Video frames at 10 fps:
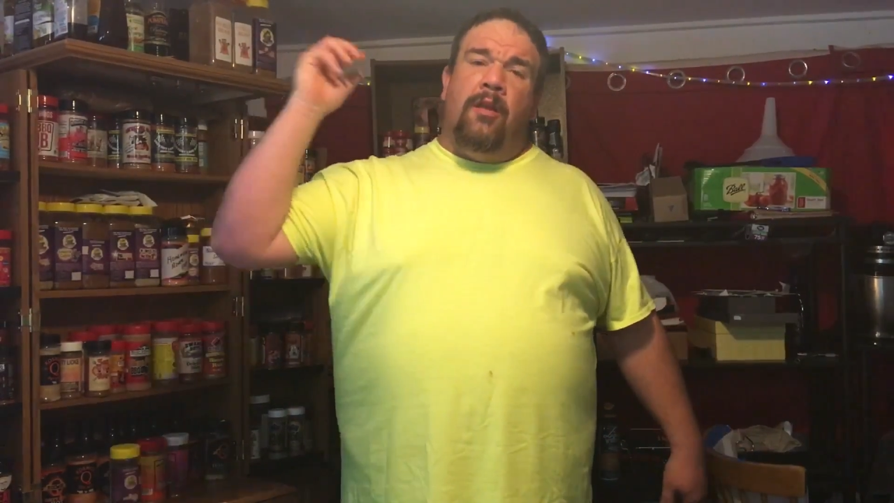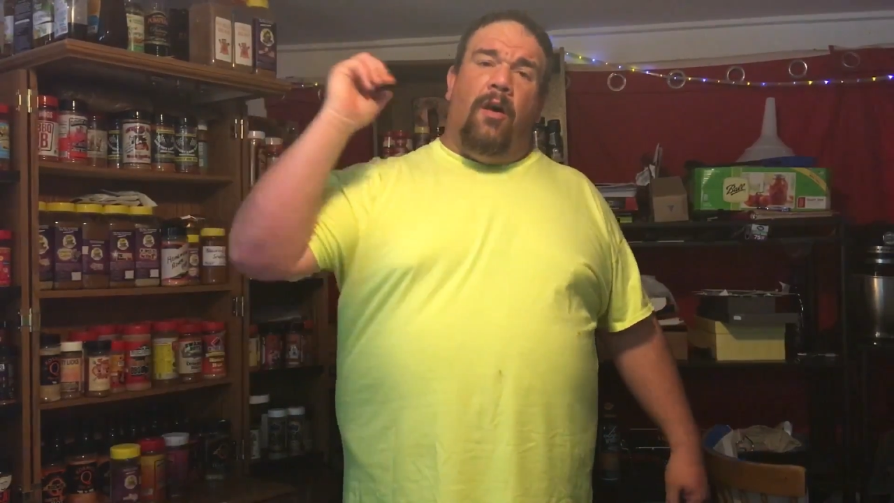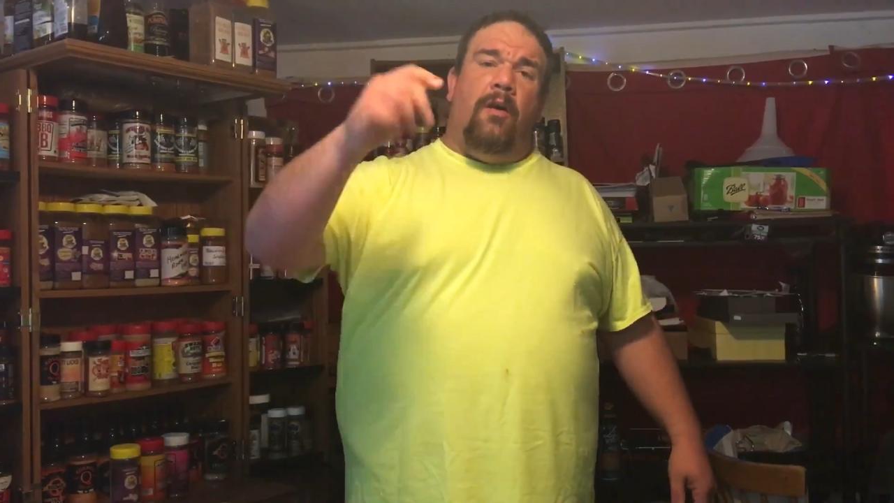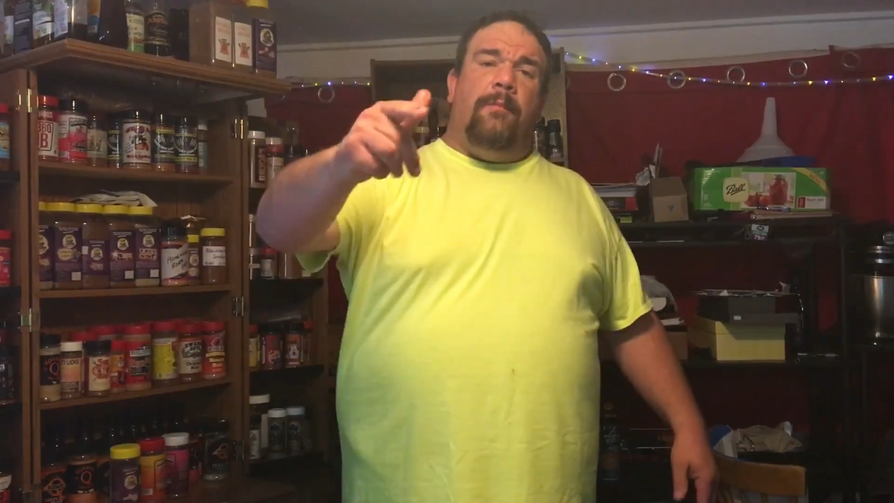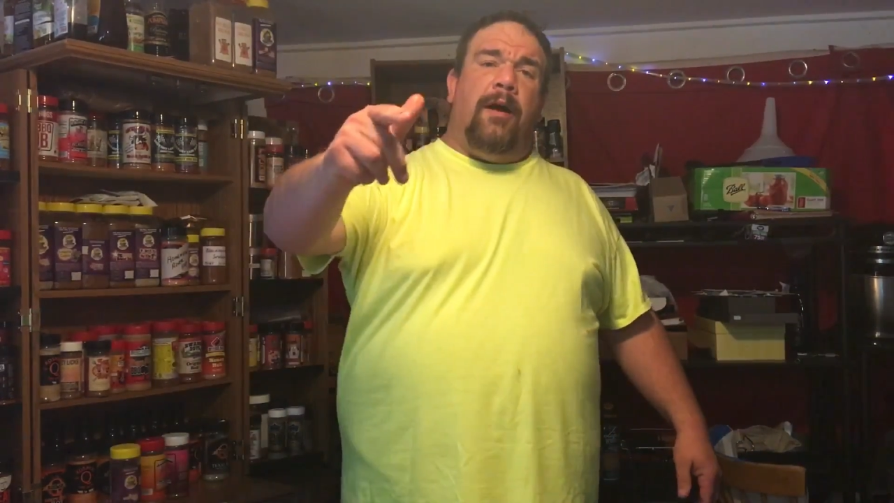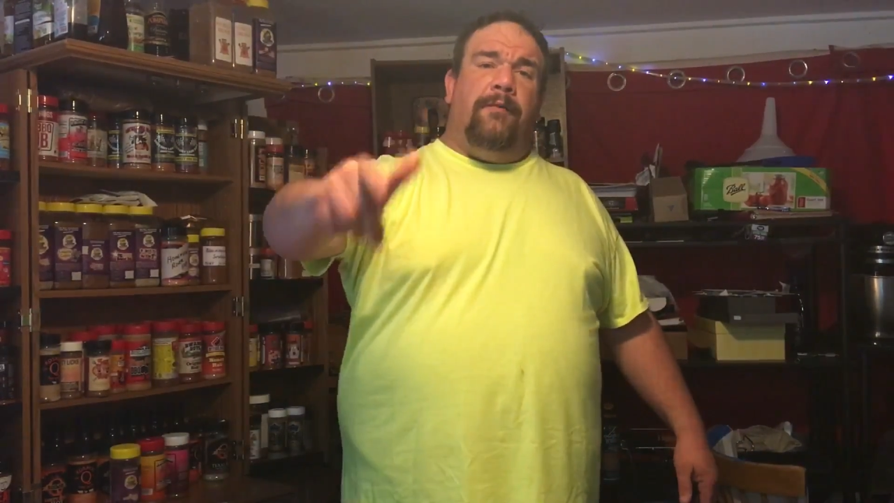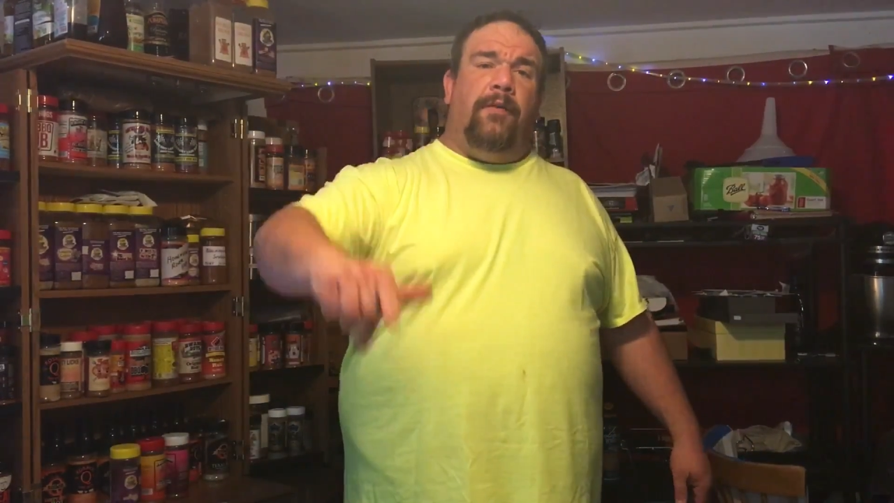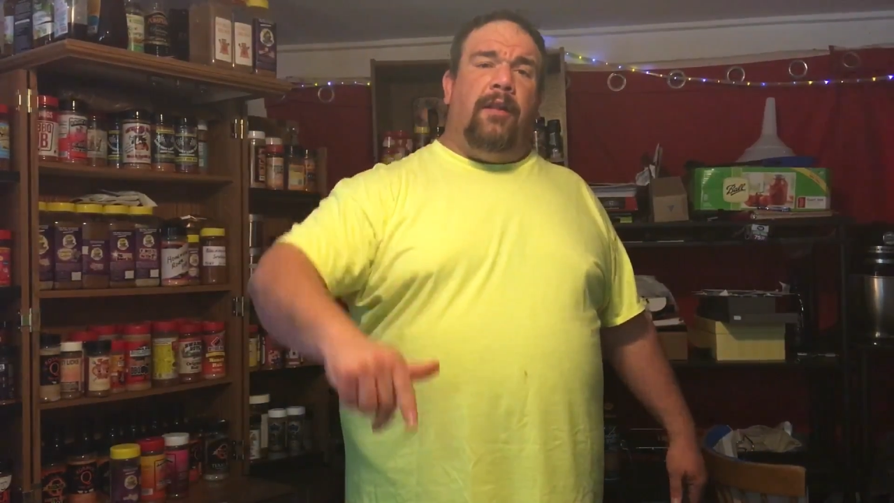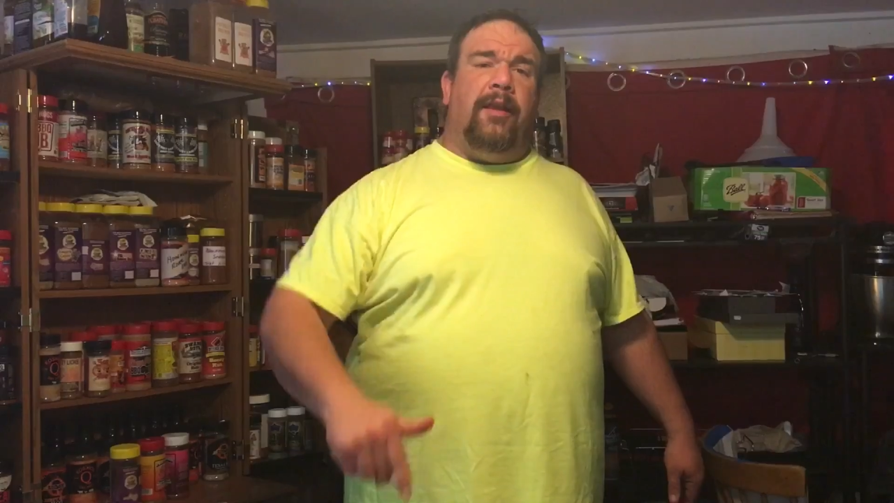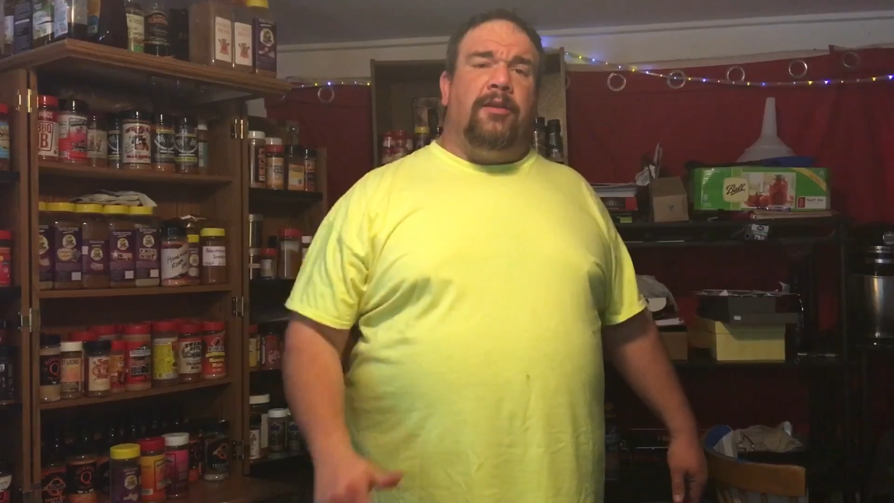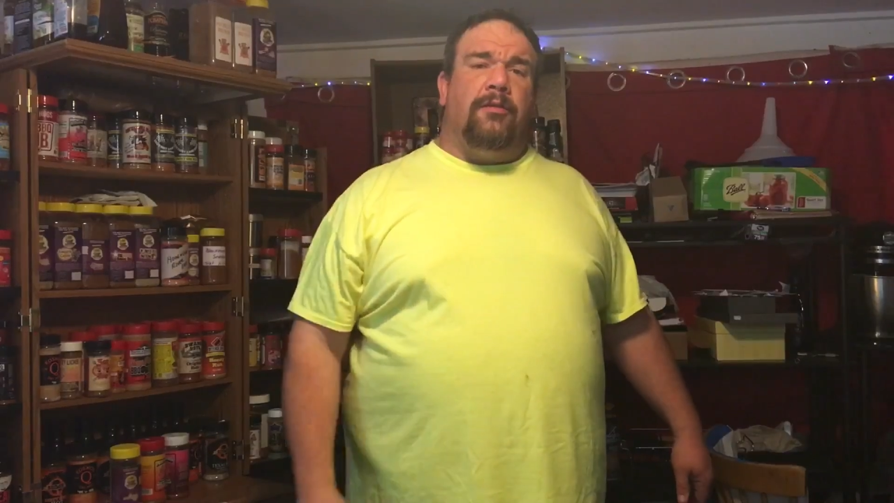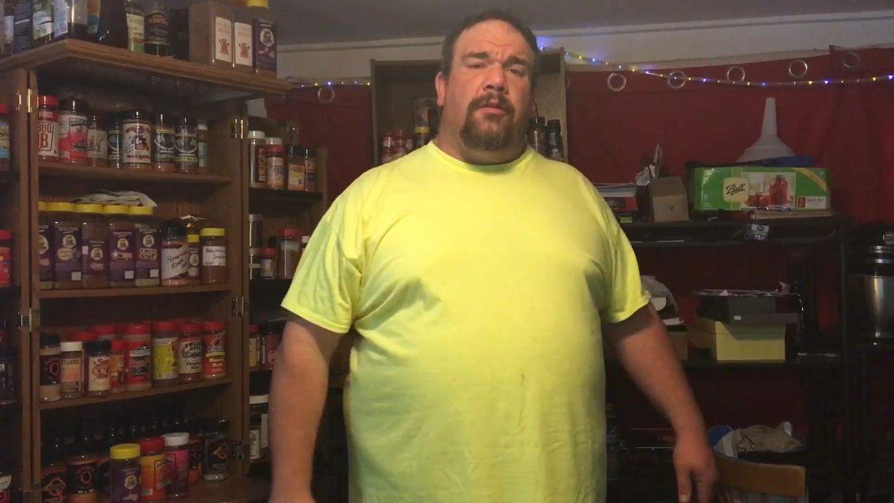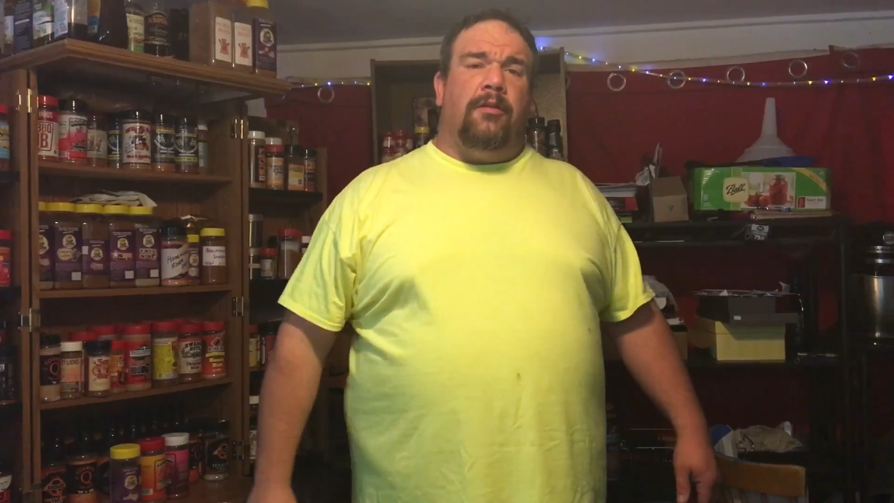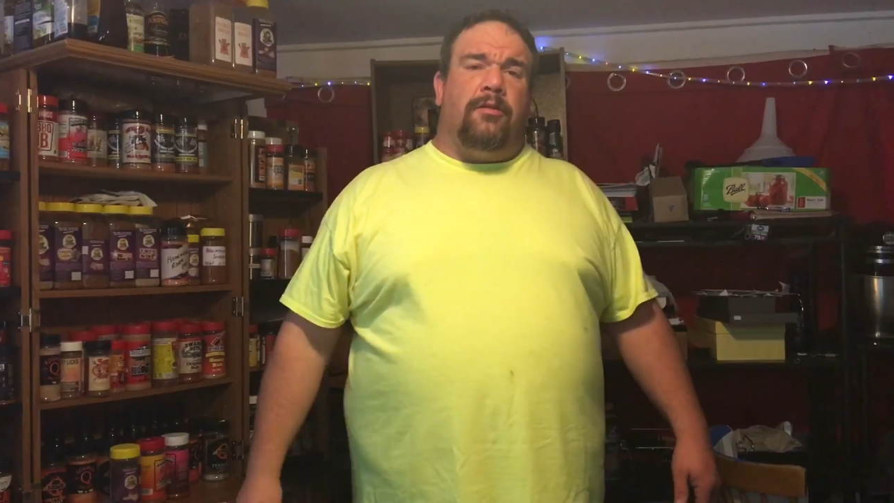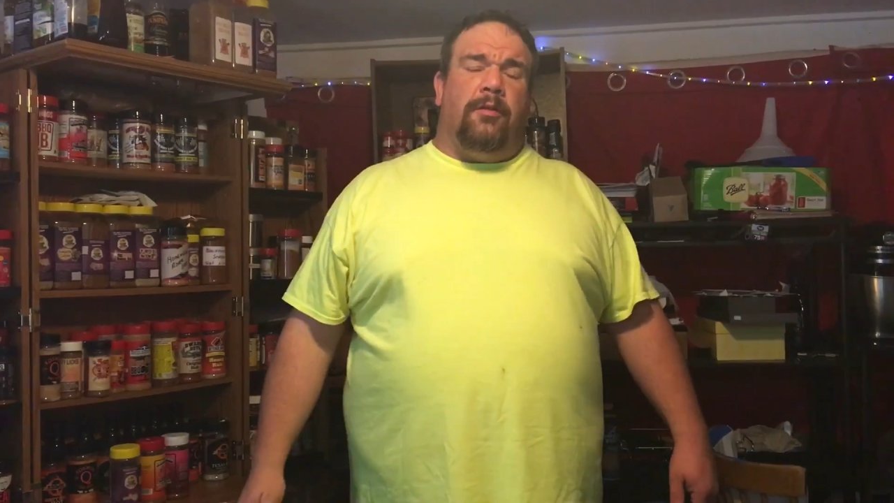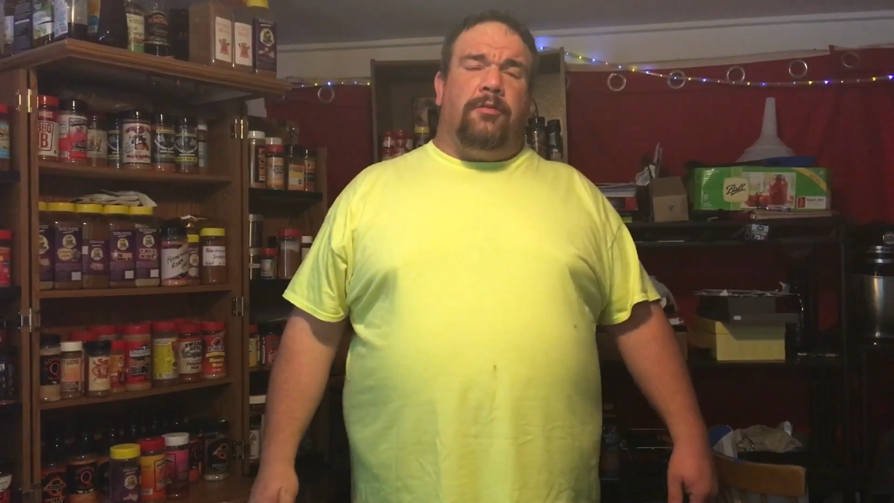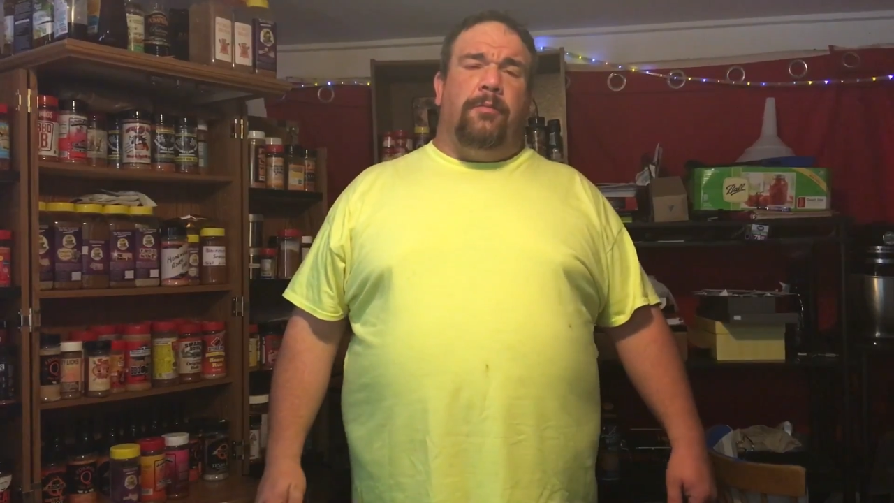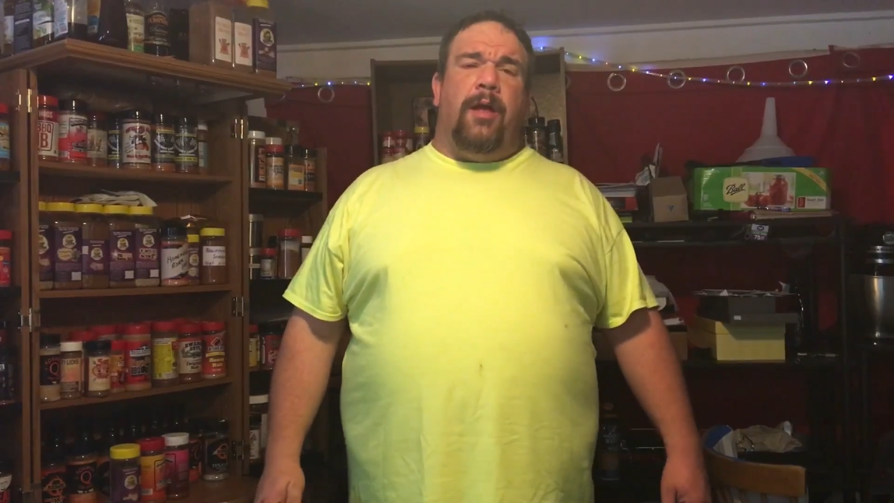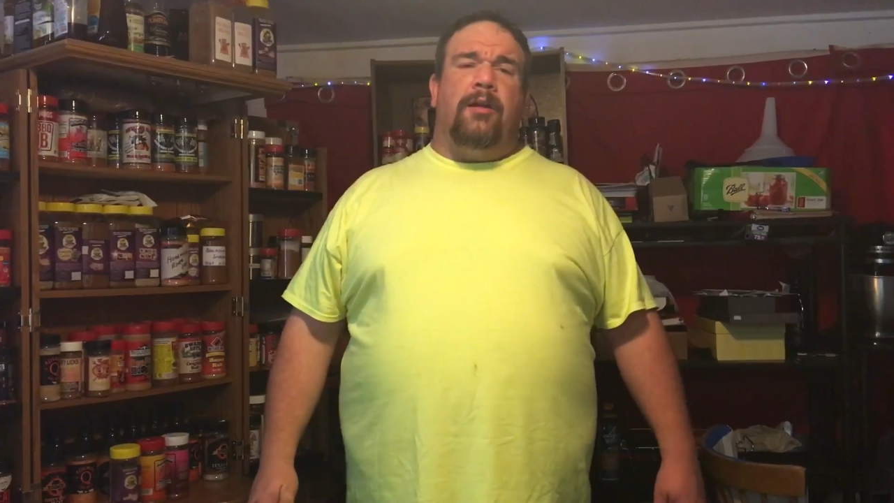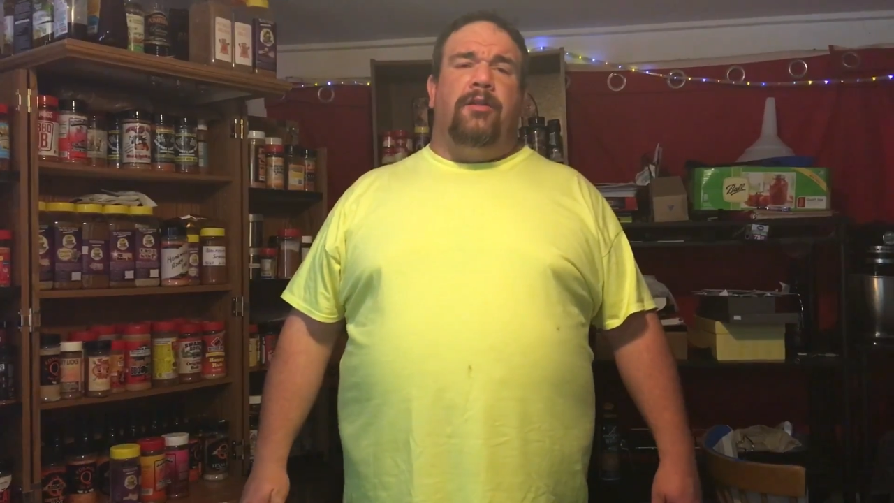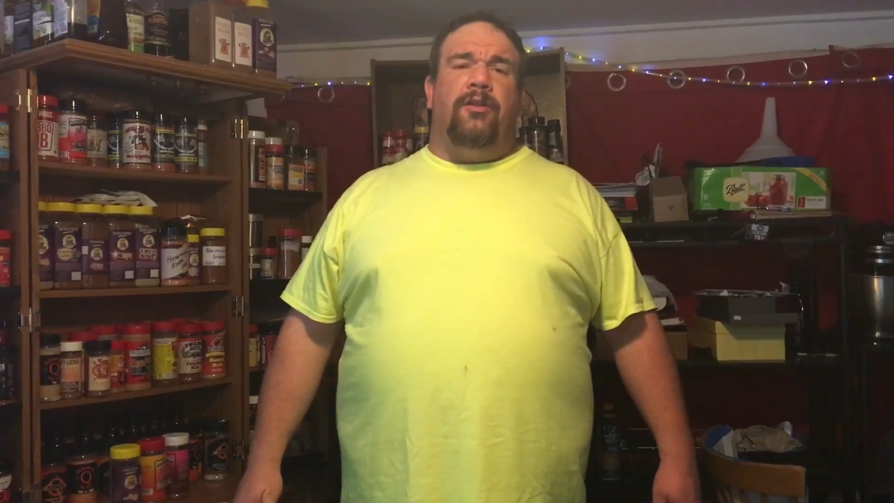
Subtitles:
All my affiliate links are in the description box.